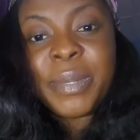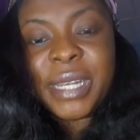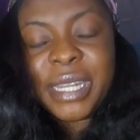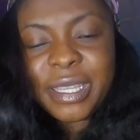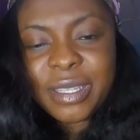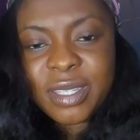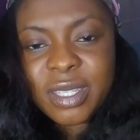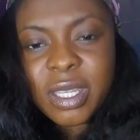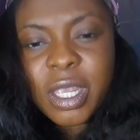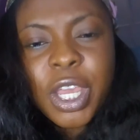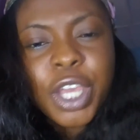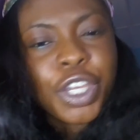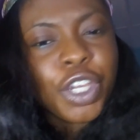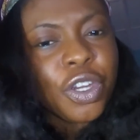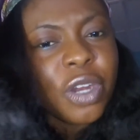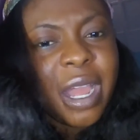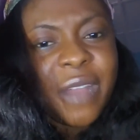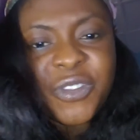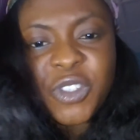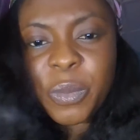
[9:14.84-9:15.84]

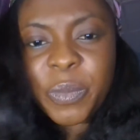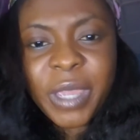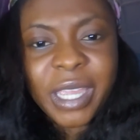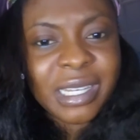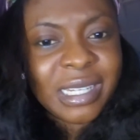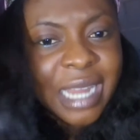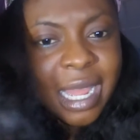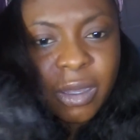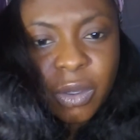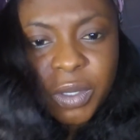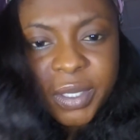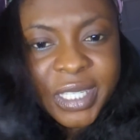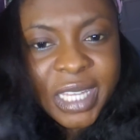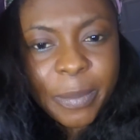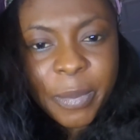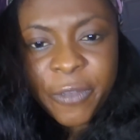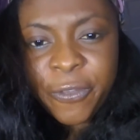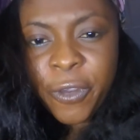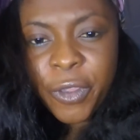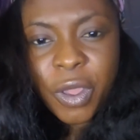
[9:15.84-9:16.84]
you don't have to be a
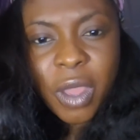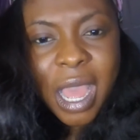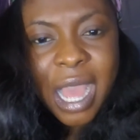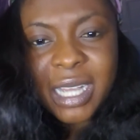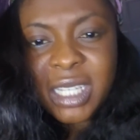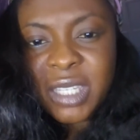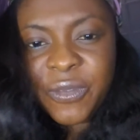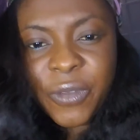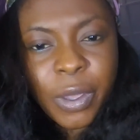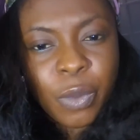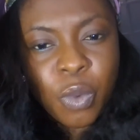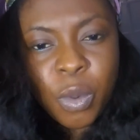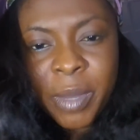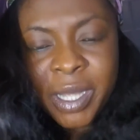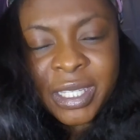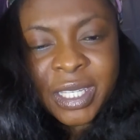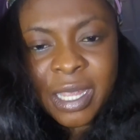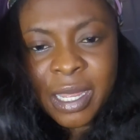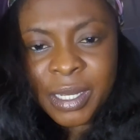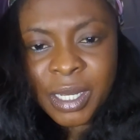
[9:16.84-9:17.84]
Dangote before you ask for a
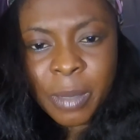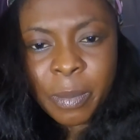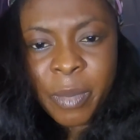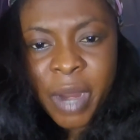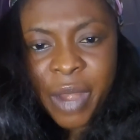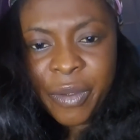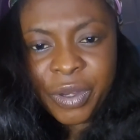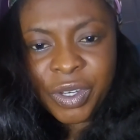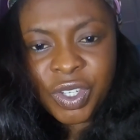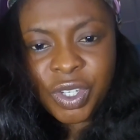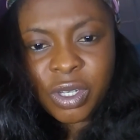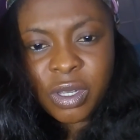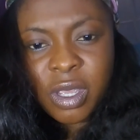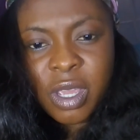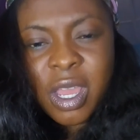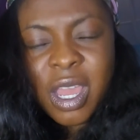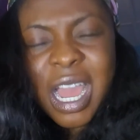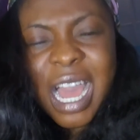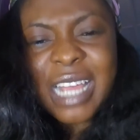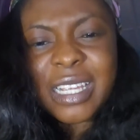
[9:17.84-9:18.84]
woman's hand in marriage.
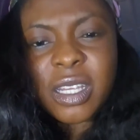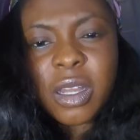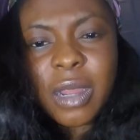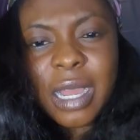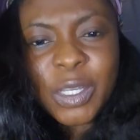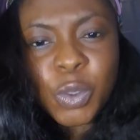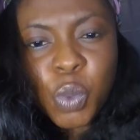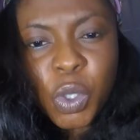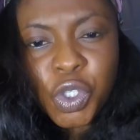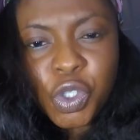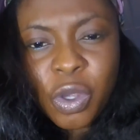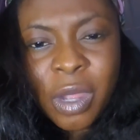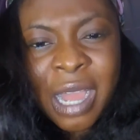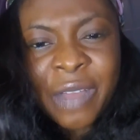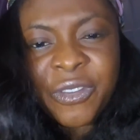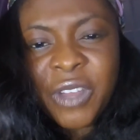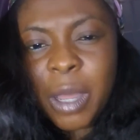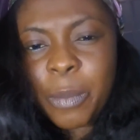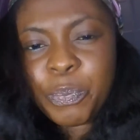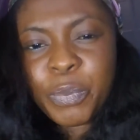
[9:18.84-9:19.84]
As long as what you
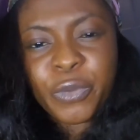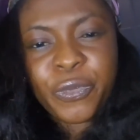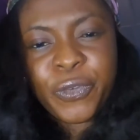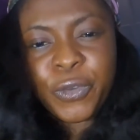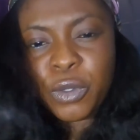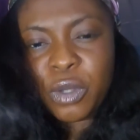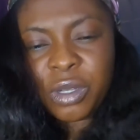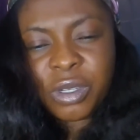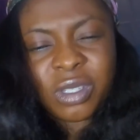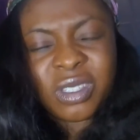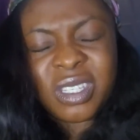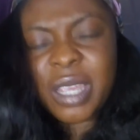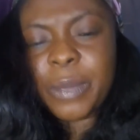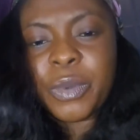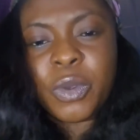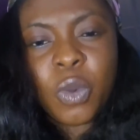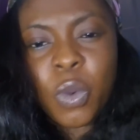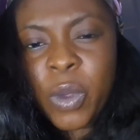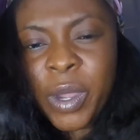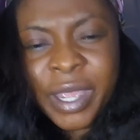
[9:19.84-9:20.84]
have can put food on the
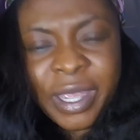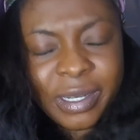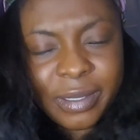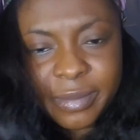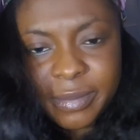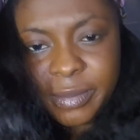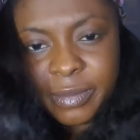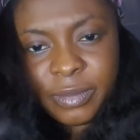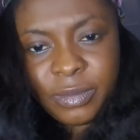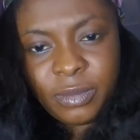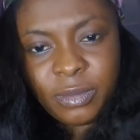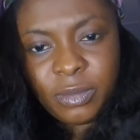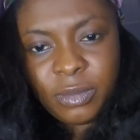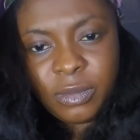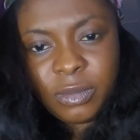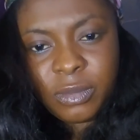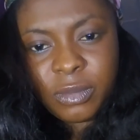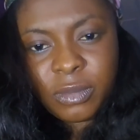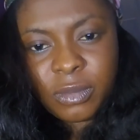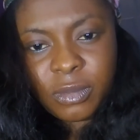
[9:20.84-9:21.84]
table, go ahead.
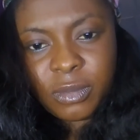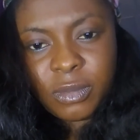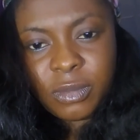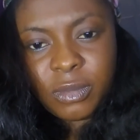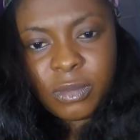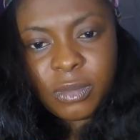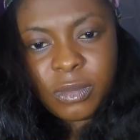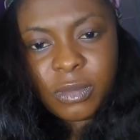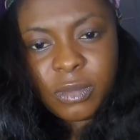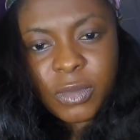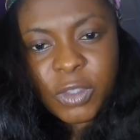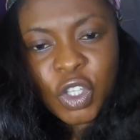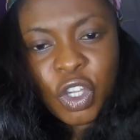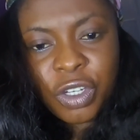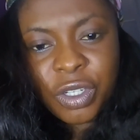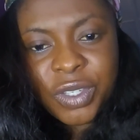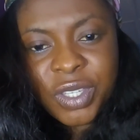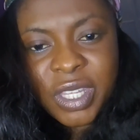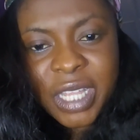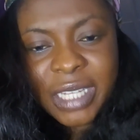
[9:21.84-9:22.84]

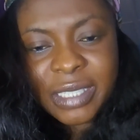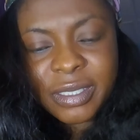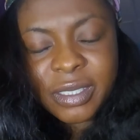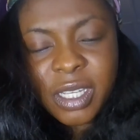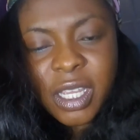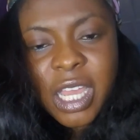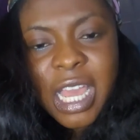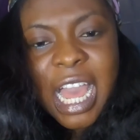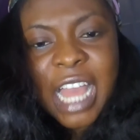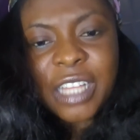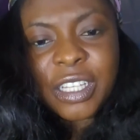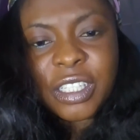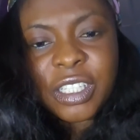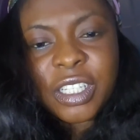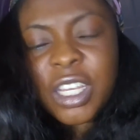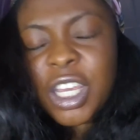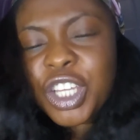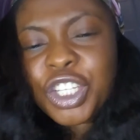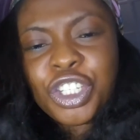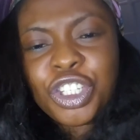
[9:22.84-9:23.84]
You understand?
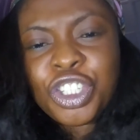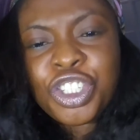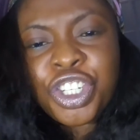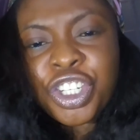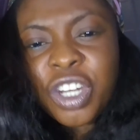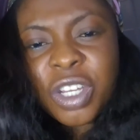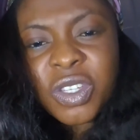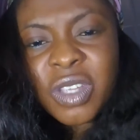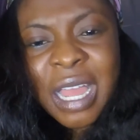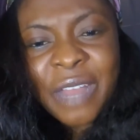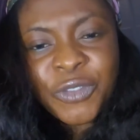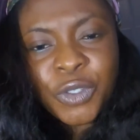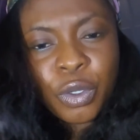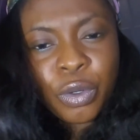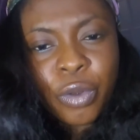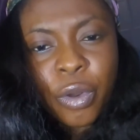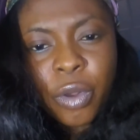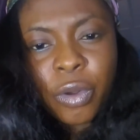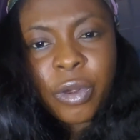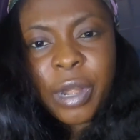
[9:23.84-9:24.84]
And she doesn't have to
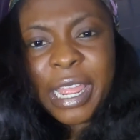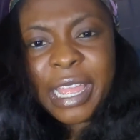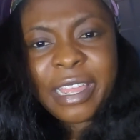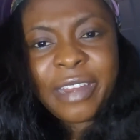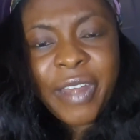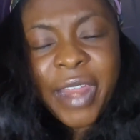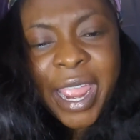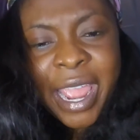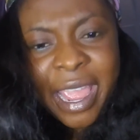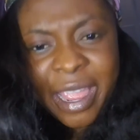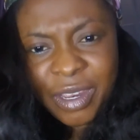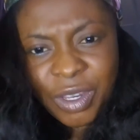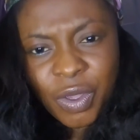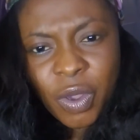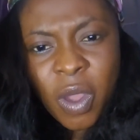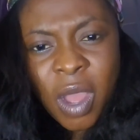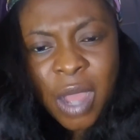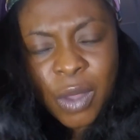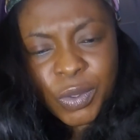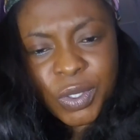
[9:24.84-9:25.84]
grow gray hair in
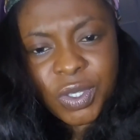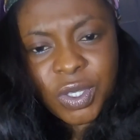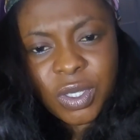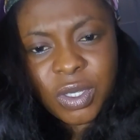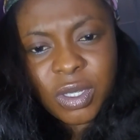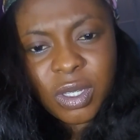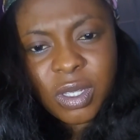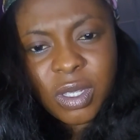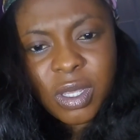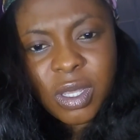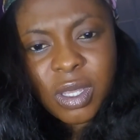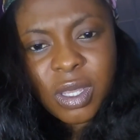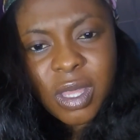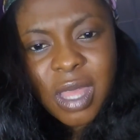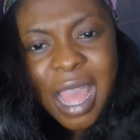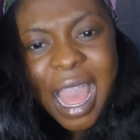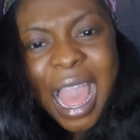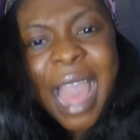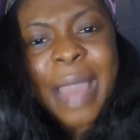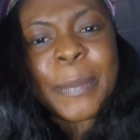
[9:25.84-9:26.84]
your house.
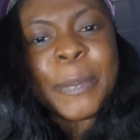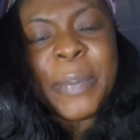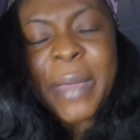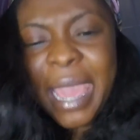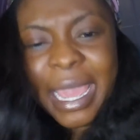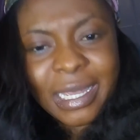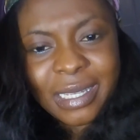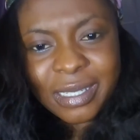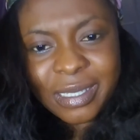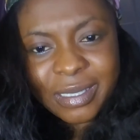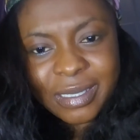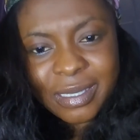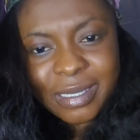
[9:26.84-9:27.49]
I beg.